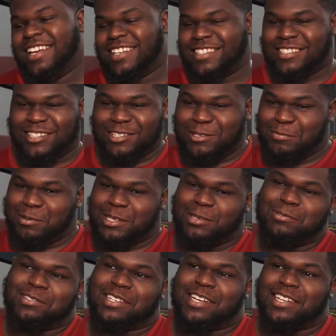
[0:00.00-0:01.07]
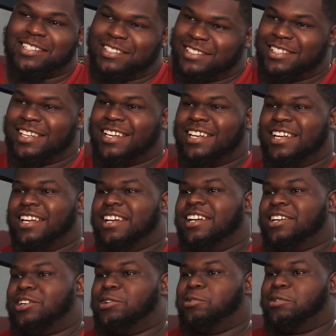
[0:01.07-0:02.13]
So, I mean, it was kind of
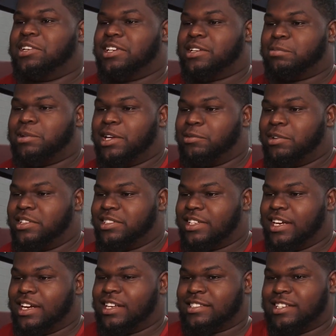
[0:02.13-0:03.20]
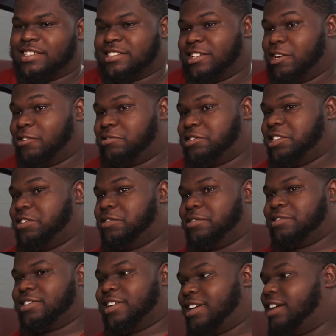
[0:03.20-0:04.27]
cool getting to play with these guys I saw on TV. It
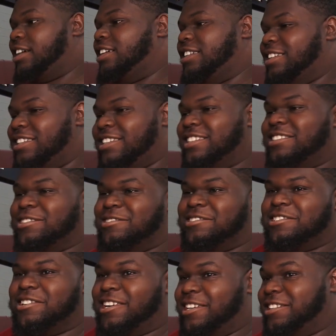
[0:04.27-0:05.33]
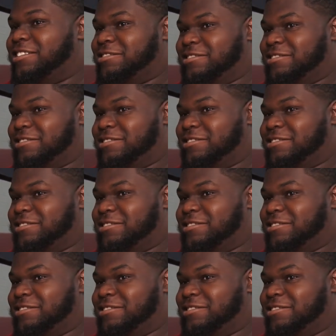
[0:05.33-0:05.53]
was like, oh, yeah, this dude is great.